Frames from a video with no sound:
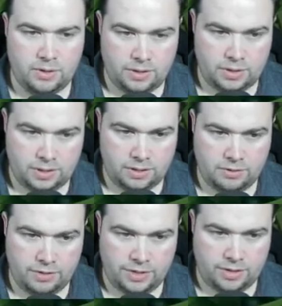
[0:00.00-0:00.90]
Let's
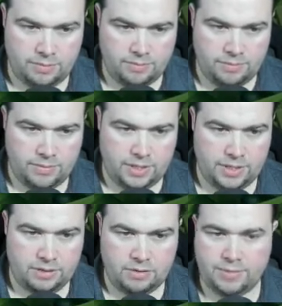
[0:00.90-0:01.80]
line it up, make
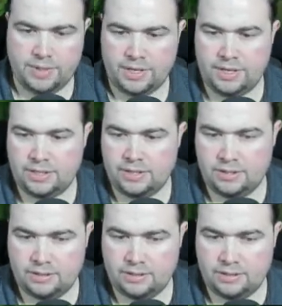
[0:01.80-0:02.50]
it look a bit neater.